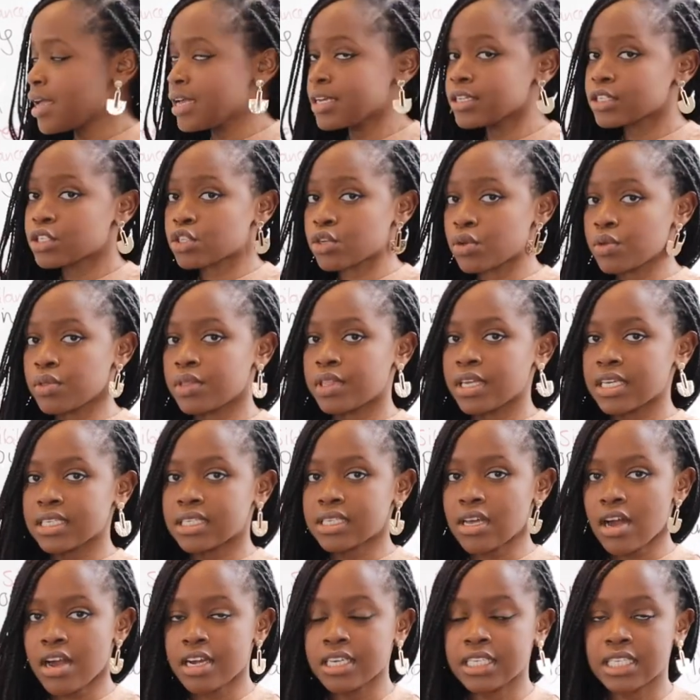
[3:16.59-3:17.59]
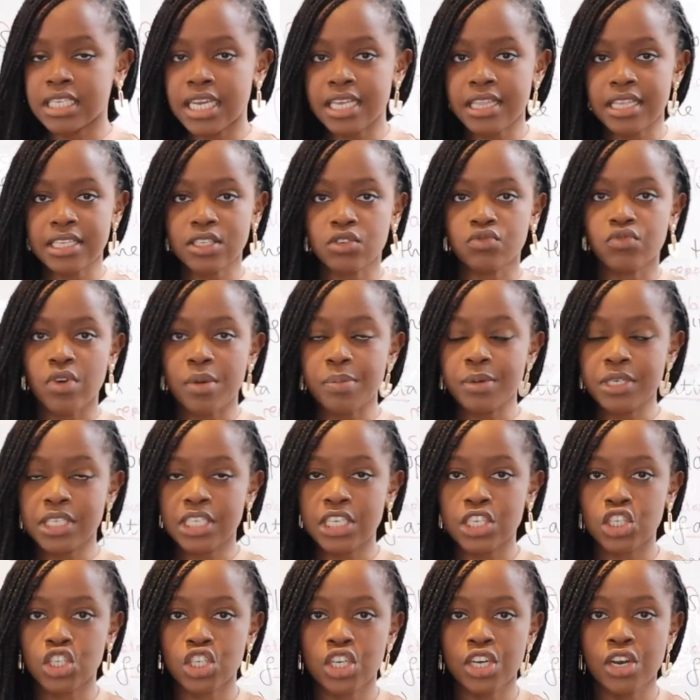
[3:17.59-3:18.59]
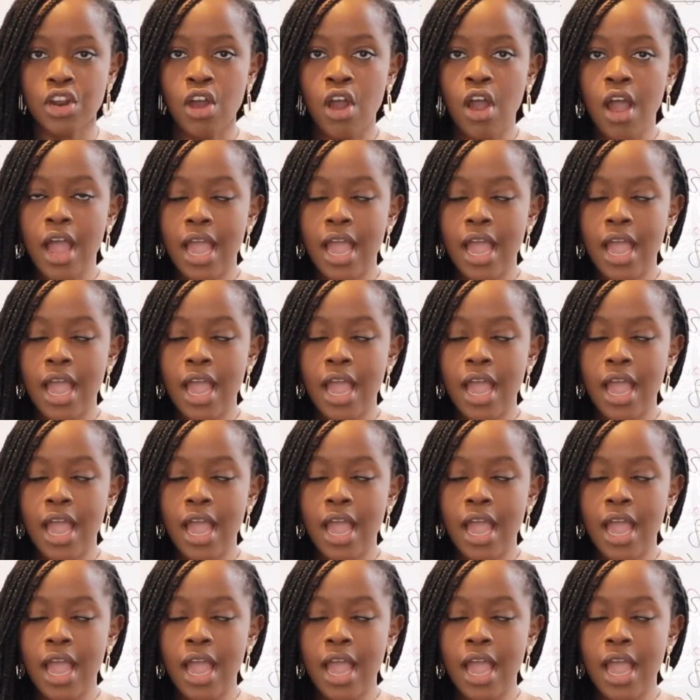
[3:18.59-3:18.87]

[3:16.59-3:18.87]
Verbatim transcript: So this idea, this repetition,